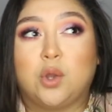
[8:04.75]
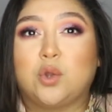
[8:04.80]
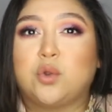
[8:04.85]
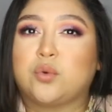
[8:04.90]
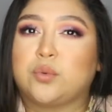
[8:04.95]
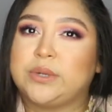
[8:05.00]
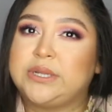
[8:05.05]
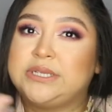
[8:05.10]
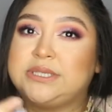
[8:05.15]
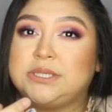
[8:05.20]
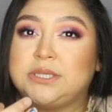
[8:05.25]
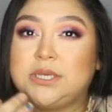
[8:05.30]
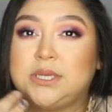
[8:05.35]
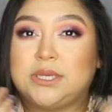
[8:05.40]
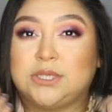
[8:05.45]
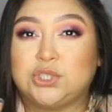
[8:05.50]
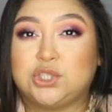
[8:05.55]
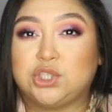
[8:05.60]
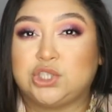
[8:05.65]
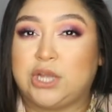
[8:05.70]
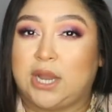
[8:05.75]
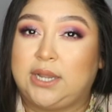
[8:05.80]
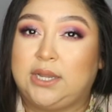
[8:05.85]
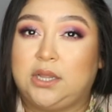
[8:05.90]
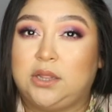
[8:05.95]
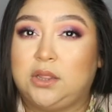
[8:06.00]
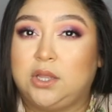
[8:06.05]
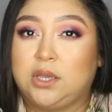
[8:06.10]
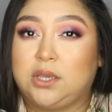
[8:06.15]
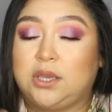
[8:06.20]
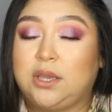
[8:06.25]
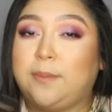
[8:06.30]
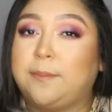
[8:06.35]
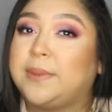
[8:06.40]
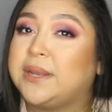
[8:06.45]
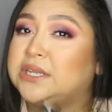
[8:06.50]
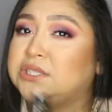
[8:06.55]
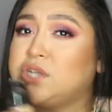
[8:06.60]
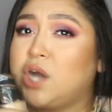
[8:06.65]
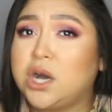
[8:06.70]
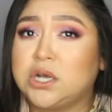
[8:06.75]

greasy and shiny looking, but it's